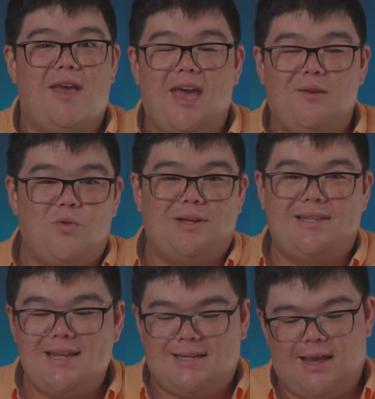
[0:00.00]
and more
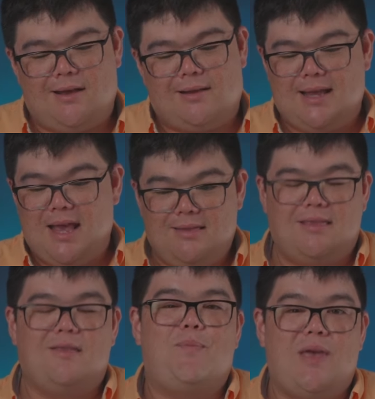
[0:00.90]
detailed
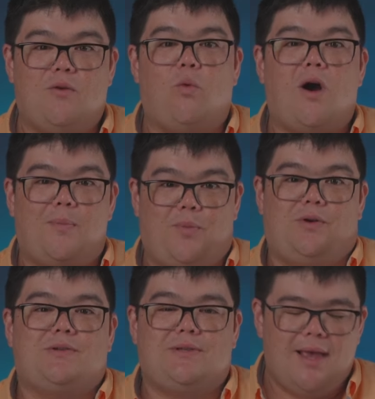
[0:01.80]
than the big
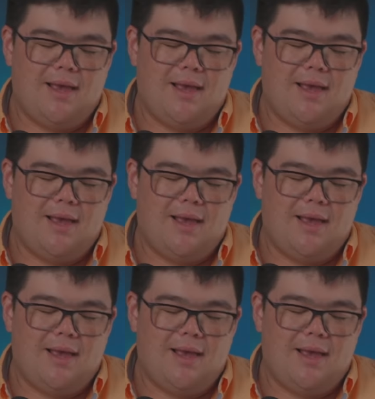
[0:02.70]
whoppers.